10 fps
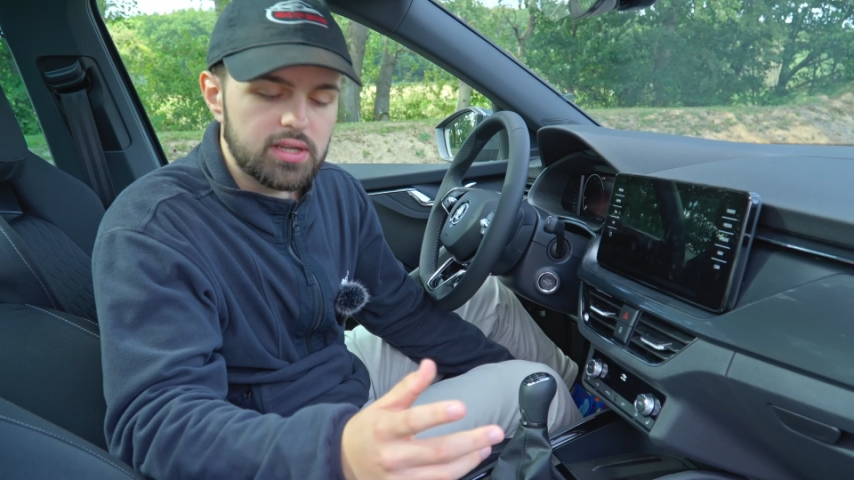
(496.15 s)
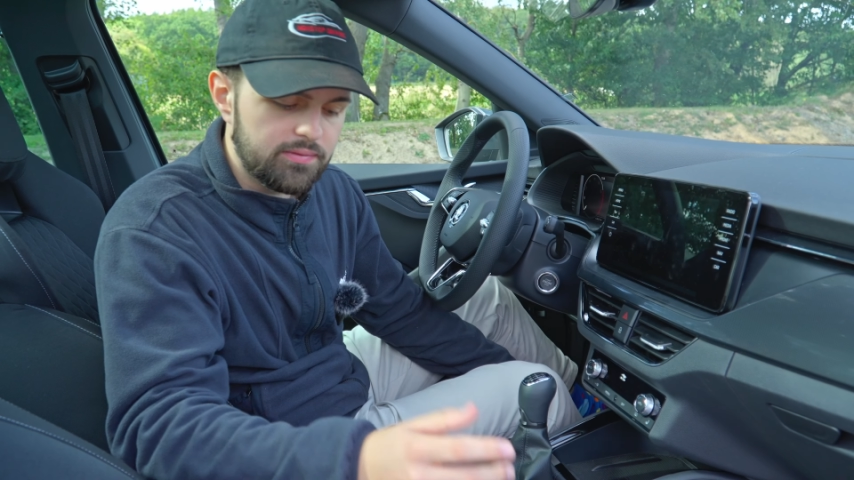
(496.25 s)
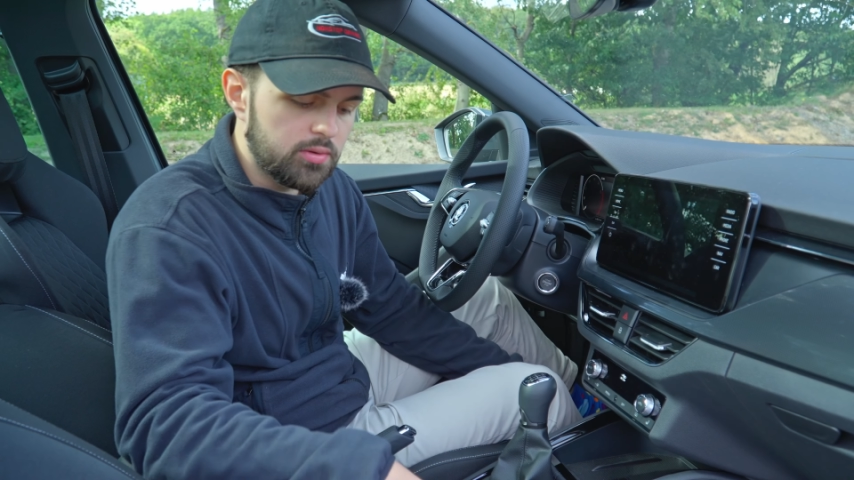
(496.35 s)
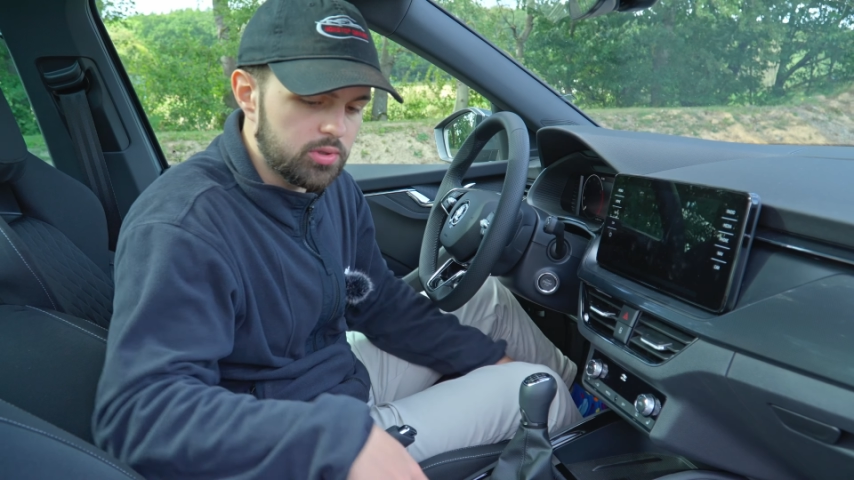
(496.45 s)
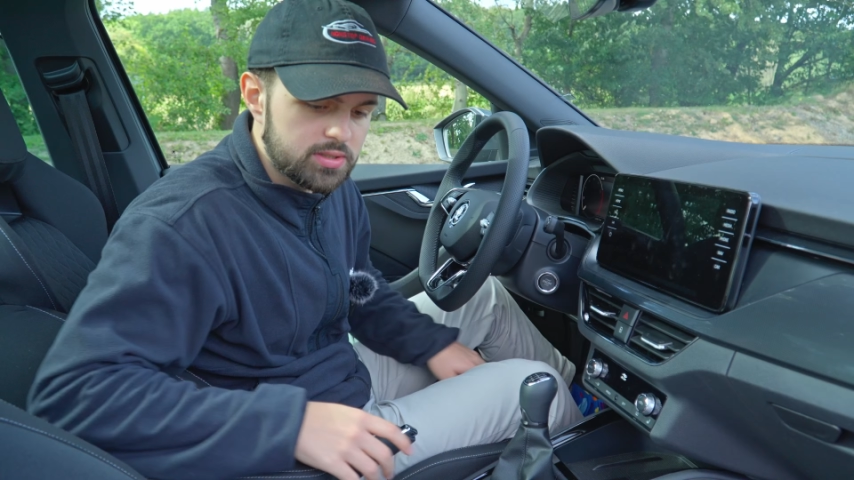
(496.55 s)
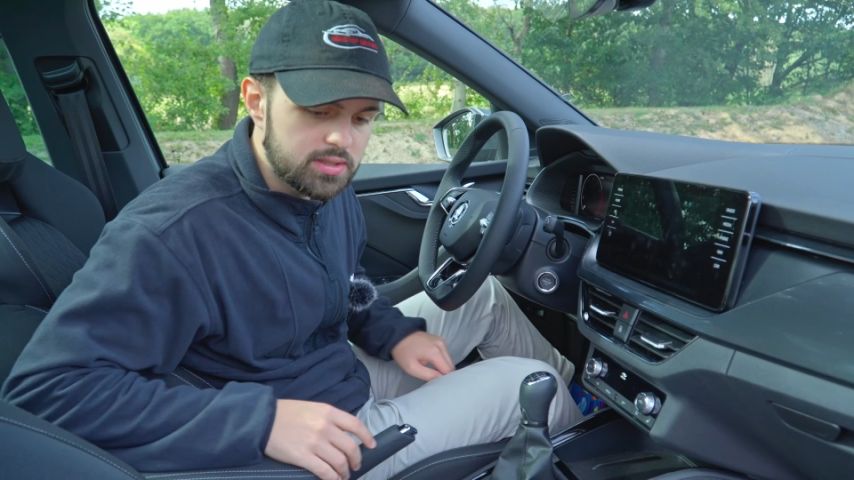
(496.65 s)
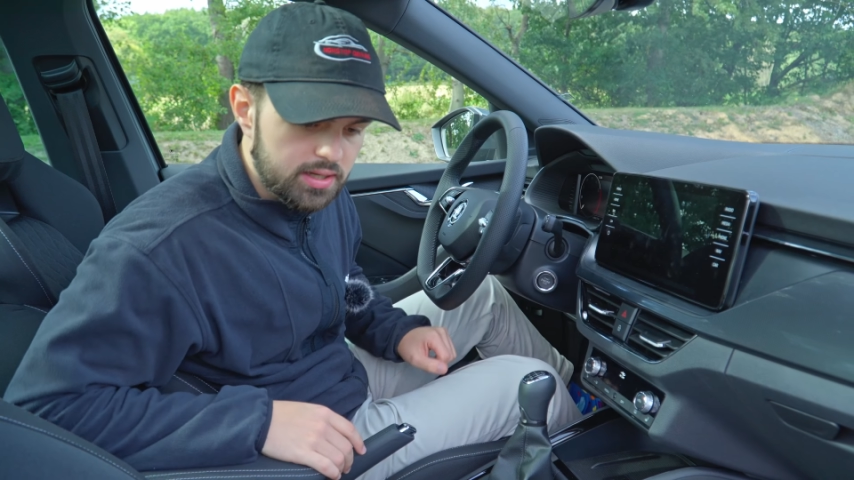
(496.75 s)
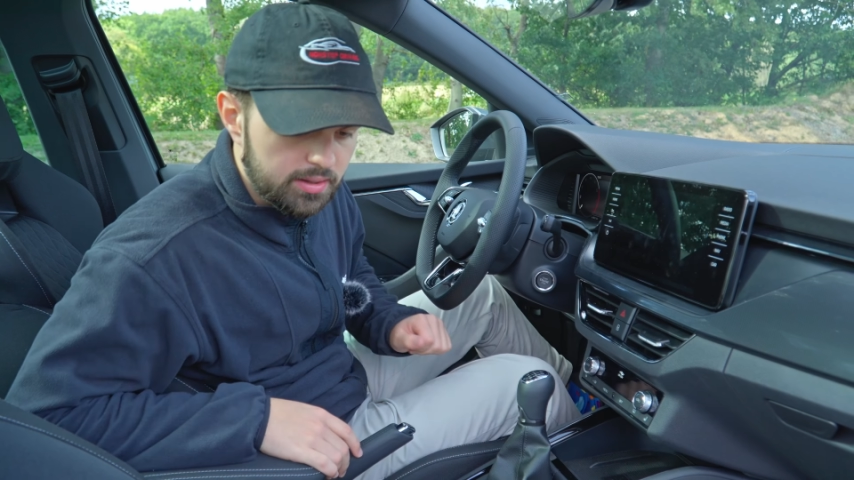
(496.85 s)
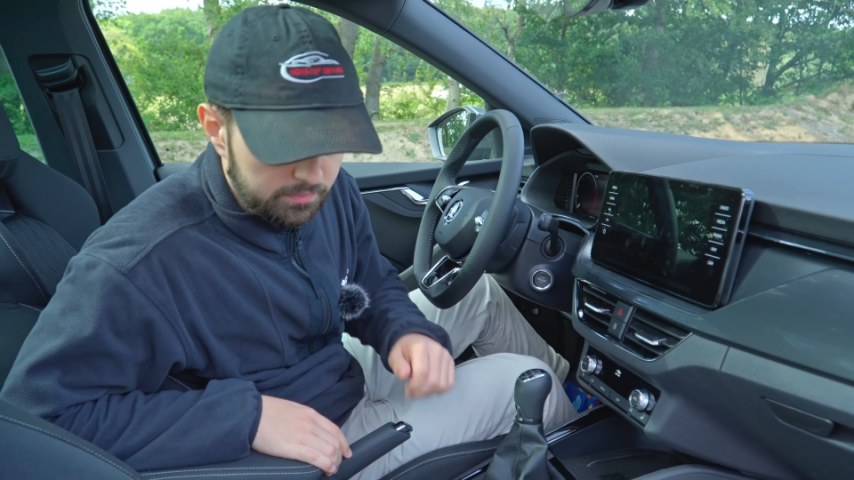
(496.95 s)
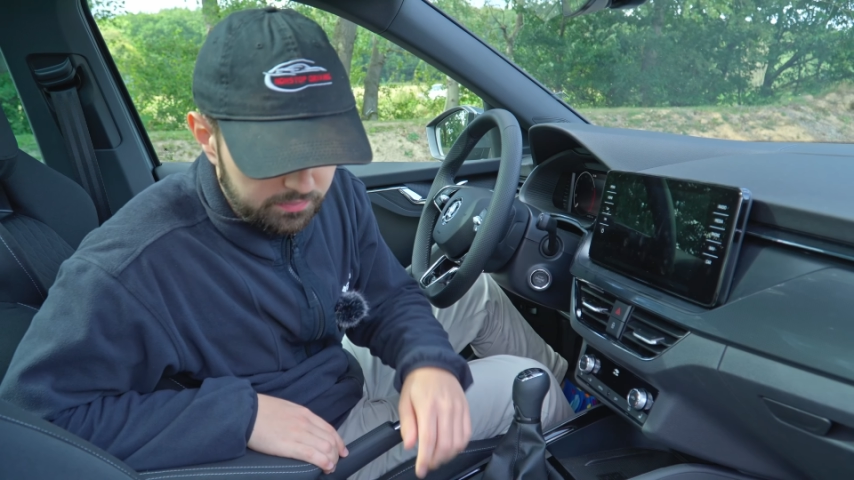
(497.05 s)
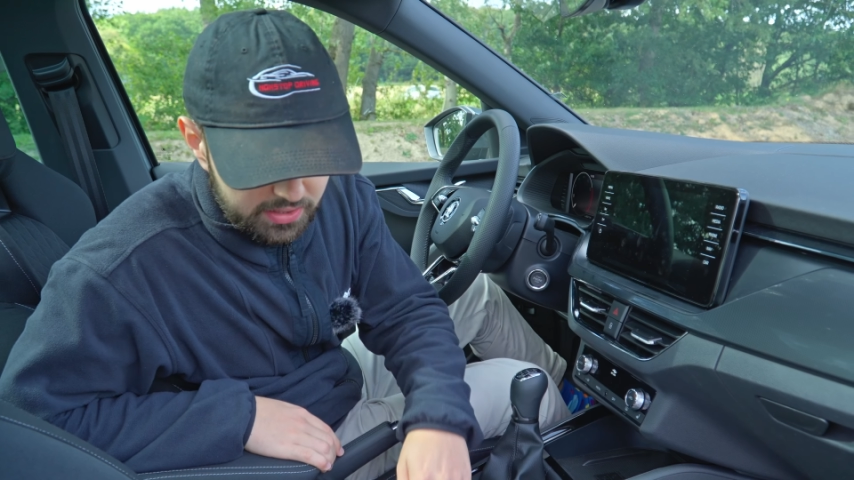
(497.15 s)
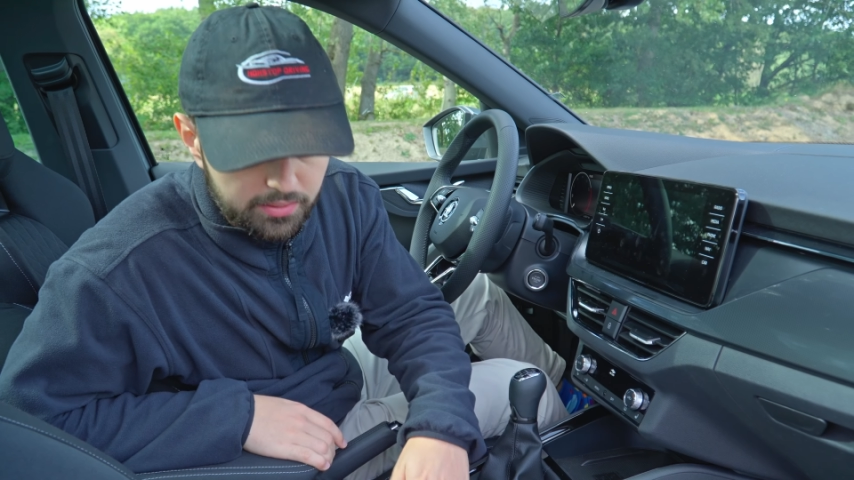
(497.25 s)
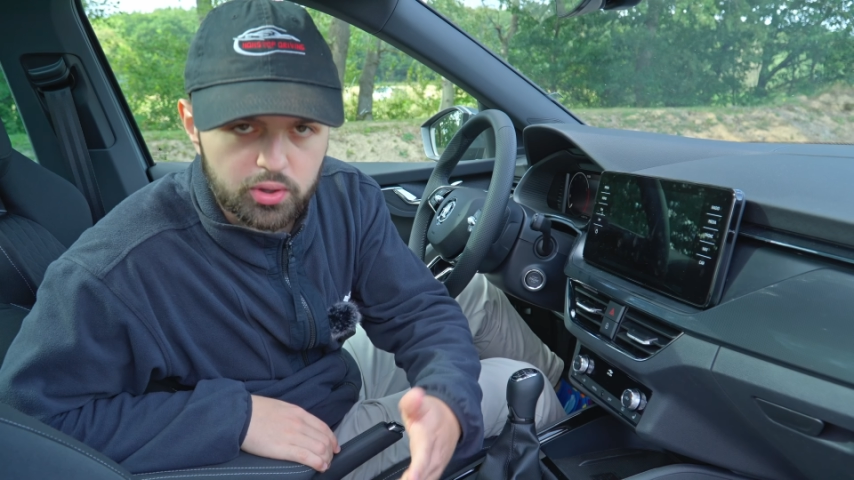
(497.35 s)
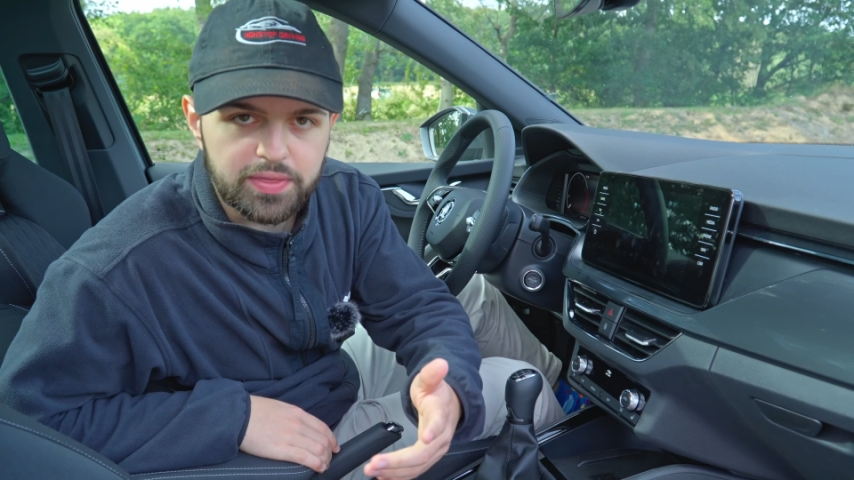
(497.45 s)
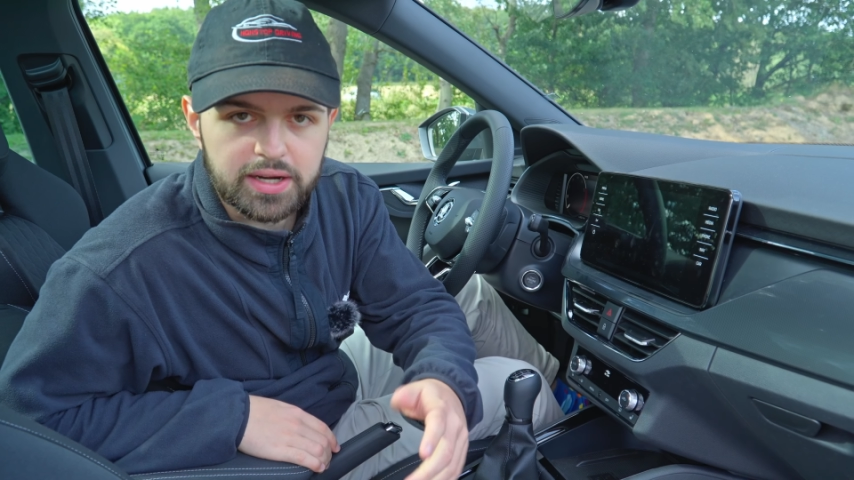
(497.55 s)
comfortable, yeah, not